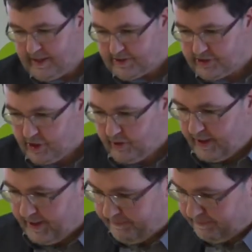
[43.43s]
So
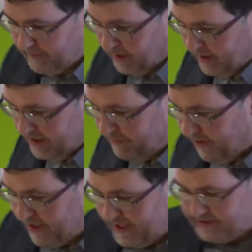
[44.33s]
um, it's
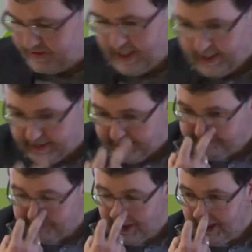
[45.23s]
paradise. And
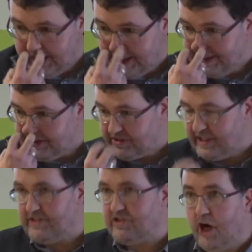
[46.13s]
um, it's,
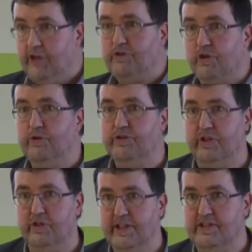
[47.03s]
it's hot
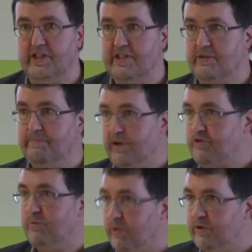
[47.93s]
also, it's, it's a
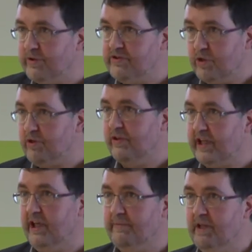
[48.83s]
buzzword, circular
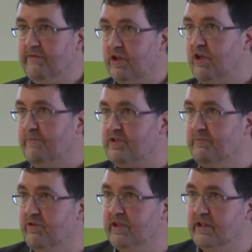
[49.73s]
economy. If you come
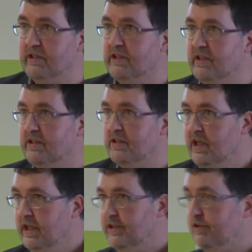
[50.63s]
somewhere in a, in, in, a,
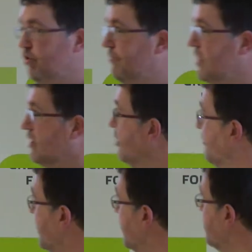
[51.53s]
in a European
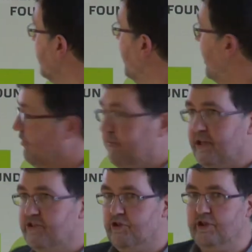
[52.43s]
context,
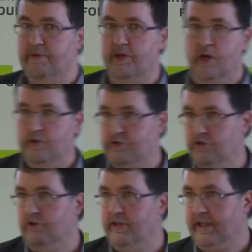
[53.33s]
everybody's talking about
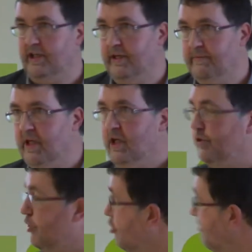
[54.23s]
circular economy.
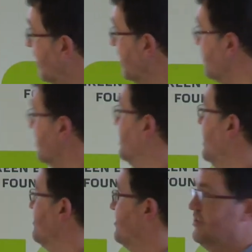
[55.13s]
Nobody is
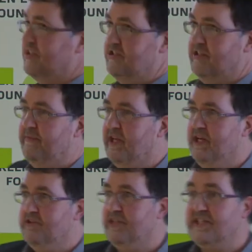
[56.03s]
against this.
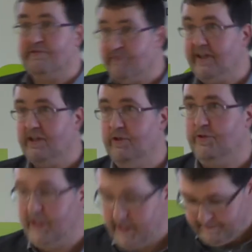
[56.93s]
So that's a very good
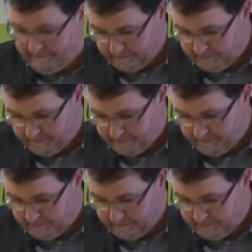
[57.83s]
thing.